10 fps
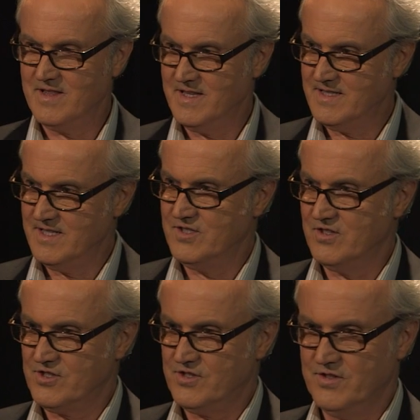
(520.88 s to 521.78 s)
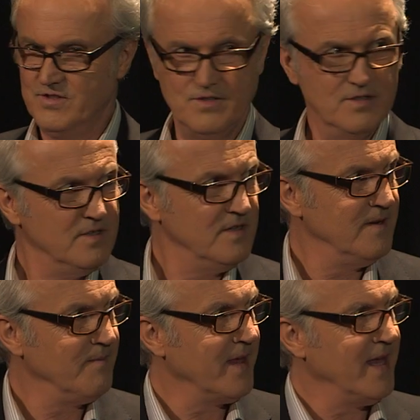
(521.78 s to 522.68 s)
that this is not true.
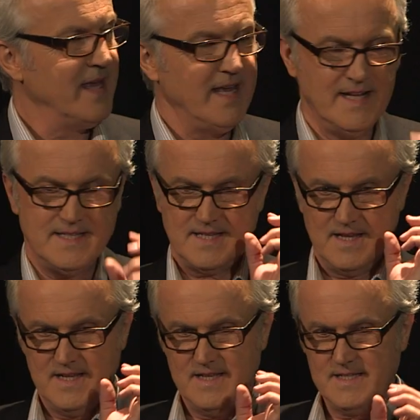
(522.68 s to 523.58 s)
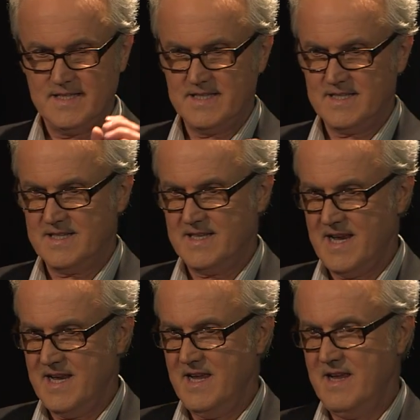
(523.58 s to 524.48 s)
It's
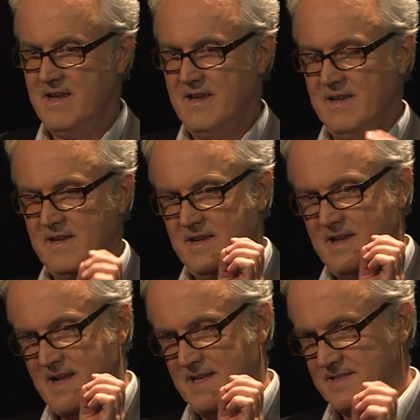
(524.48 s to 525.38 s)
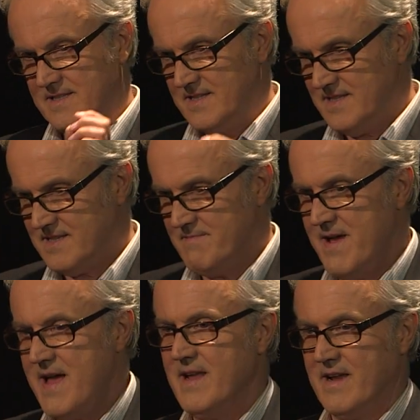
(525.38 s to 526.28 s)
steady and
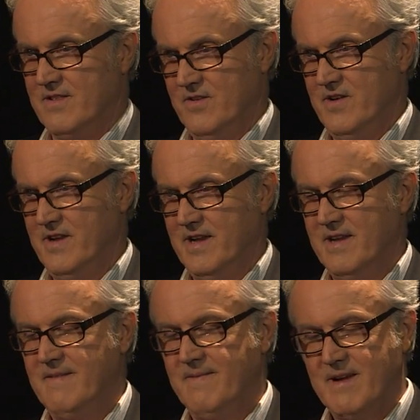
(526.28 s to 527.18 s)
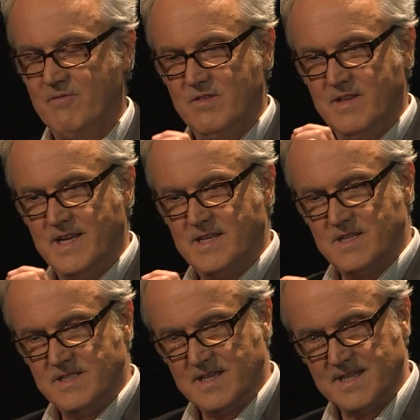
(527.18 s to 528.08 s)
systematic learning that will lead
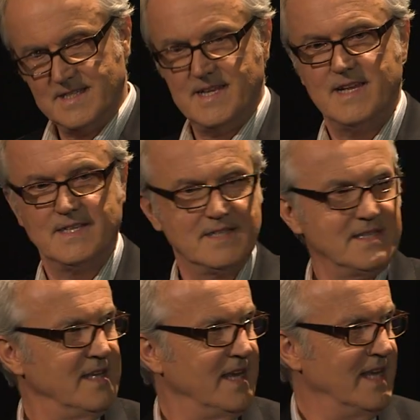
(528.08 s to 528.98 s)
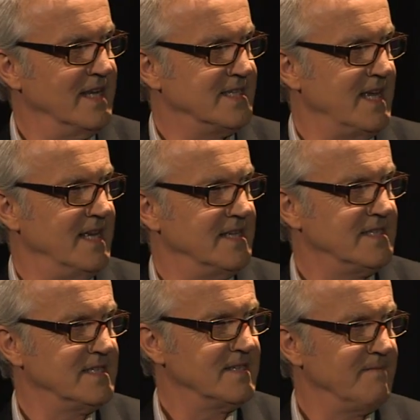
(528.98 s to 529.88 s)
to success in a
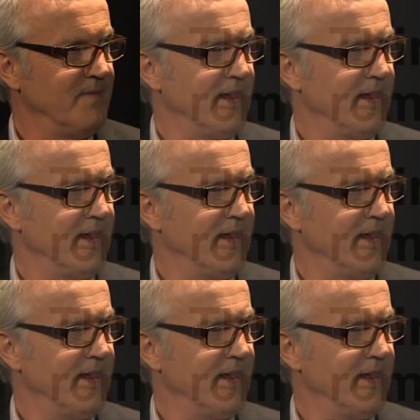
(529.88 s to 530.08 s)
test.